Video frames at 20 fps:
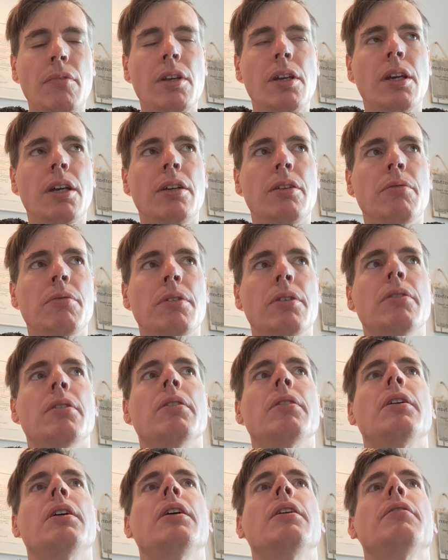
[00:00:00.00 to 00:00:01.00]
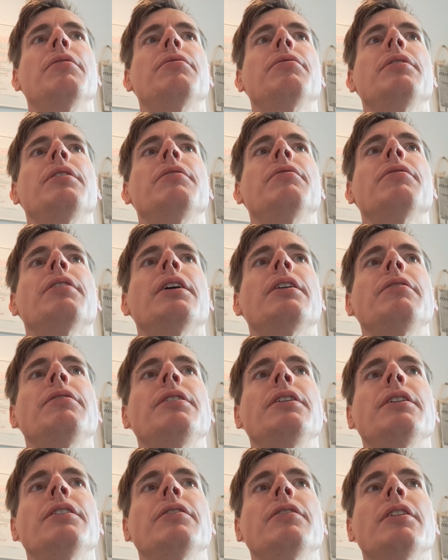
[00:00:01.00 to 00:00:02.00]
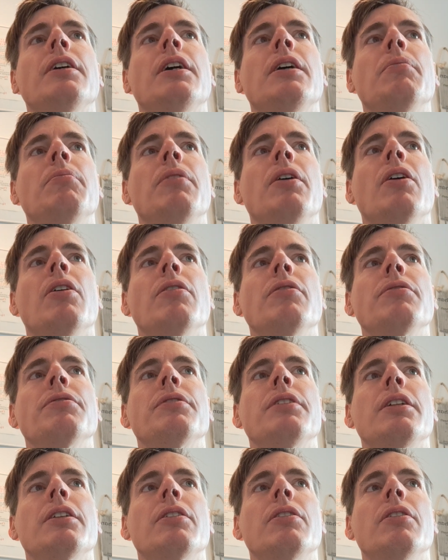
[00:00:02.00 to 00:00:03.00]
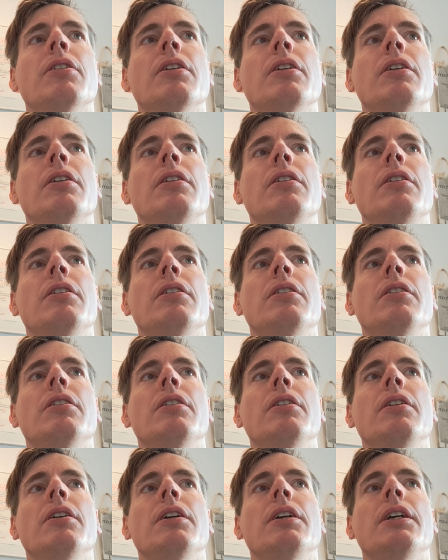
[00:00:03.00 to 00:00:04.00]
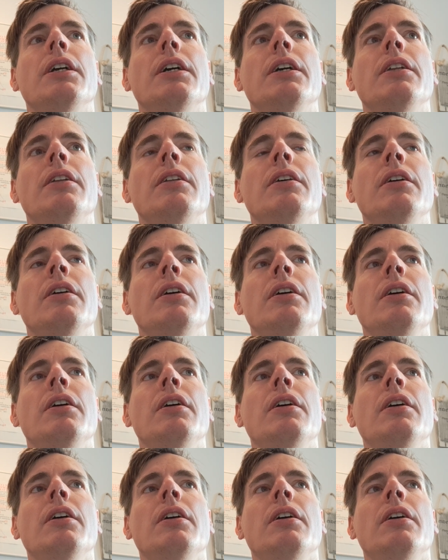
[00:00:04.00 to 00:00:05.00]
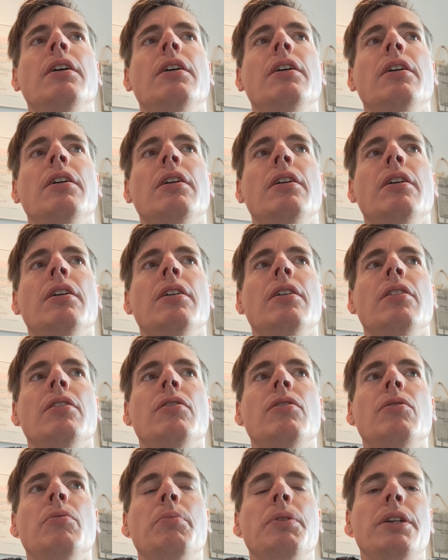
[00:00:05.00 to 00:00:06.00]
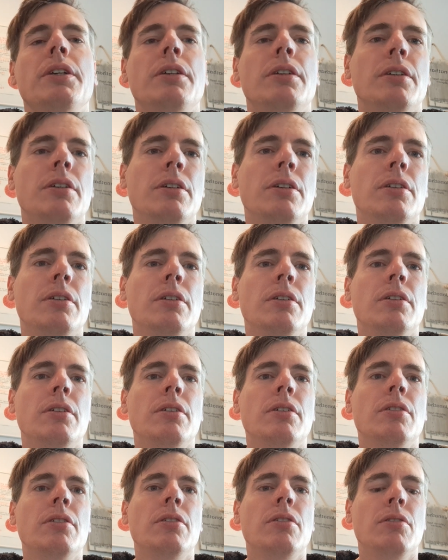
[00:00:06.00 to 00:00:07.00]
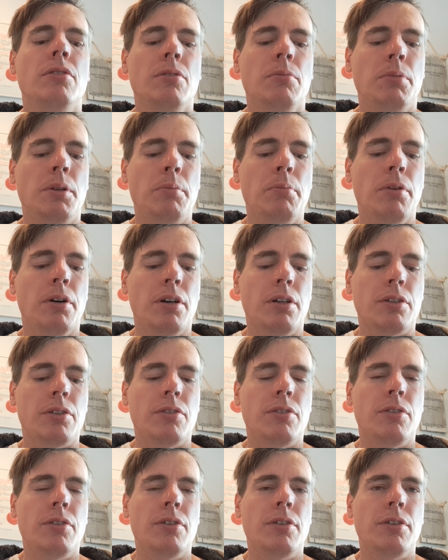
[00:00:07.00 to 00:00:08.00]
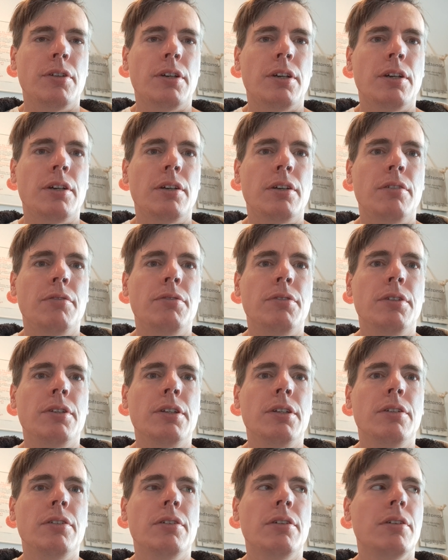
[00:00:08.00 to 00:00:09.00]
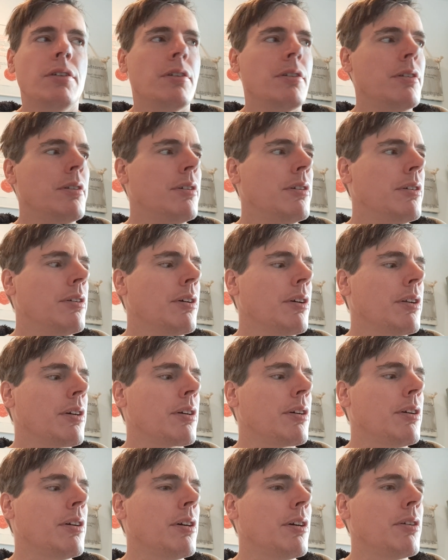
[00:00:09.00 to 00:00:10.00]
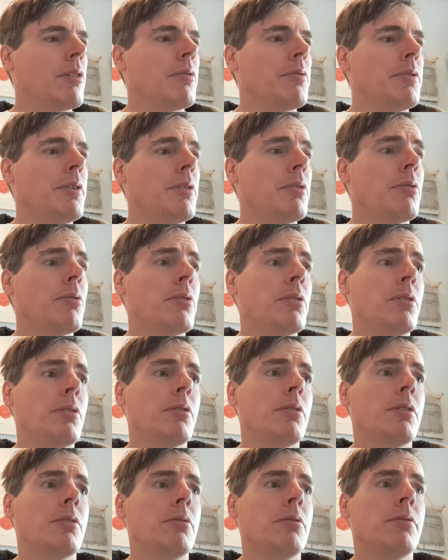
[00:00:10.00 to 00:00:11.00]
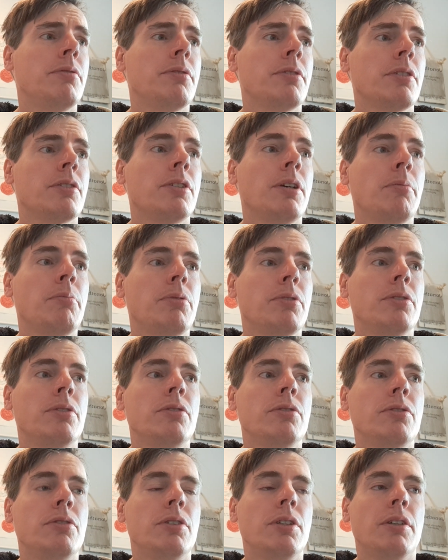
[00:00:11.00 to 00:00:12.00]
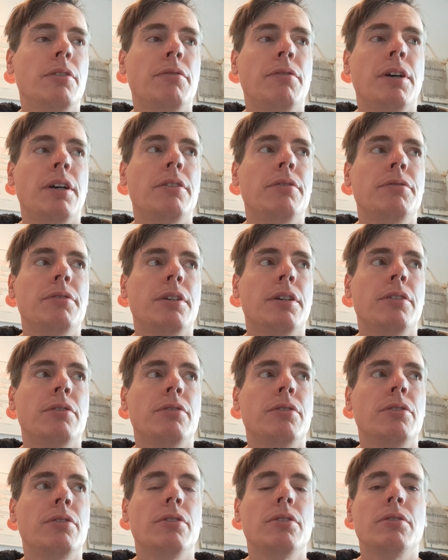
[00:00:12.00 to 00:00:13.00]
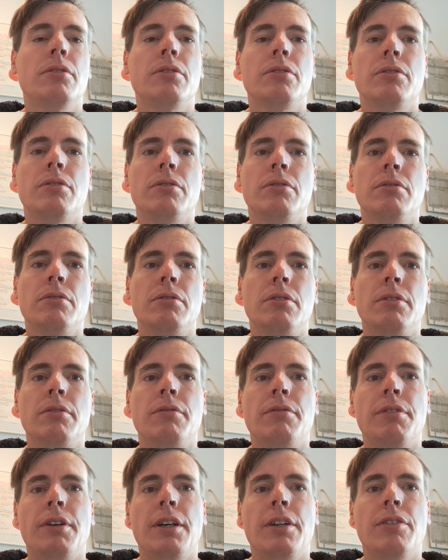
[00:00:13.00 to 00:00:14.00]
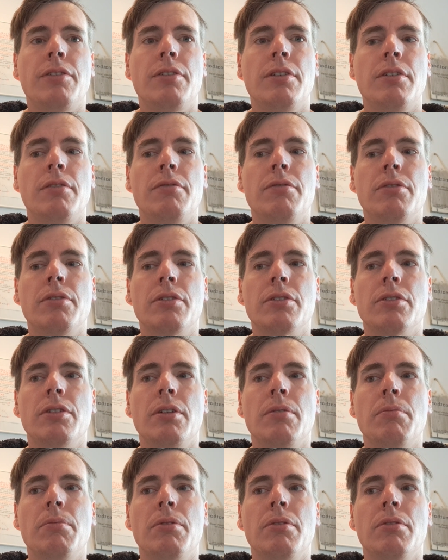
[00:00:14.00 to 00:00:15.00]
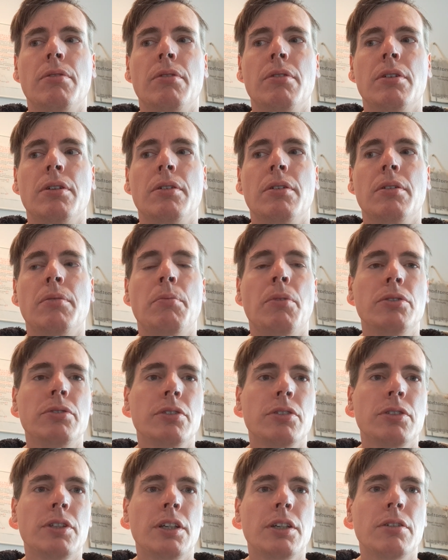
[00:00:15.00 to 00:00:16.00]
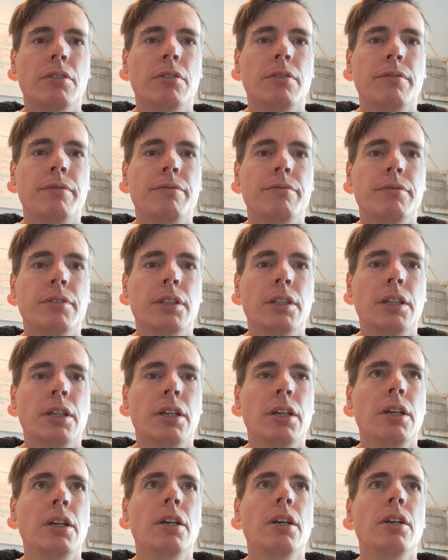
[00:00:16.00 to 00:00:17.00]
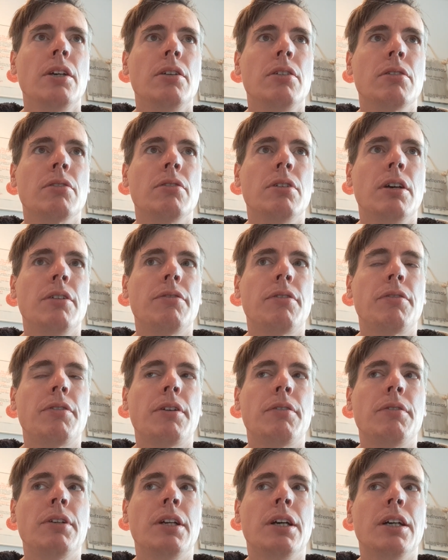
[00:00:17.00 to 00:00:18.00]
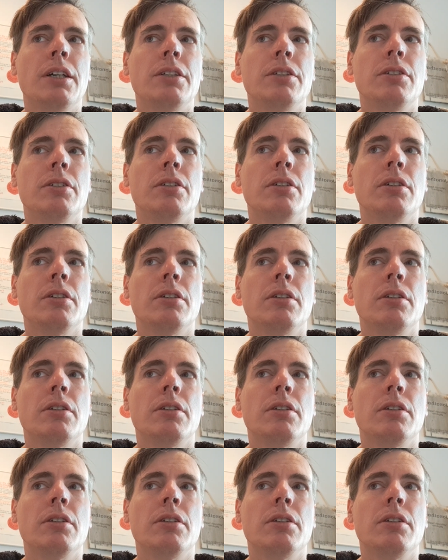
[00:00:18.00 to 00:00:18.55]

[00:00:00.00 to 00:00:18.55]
you will have in 5 years time half that car again to be bought. If you need another car, or you could, for example, use that 5,000 euros to invest in, for example, a motorcycle. You could have a very nice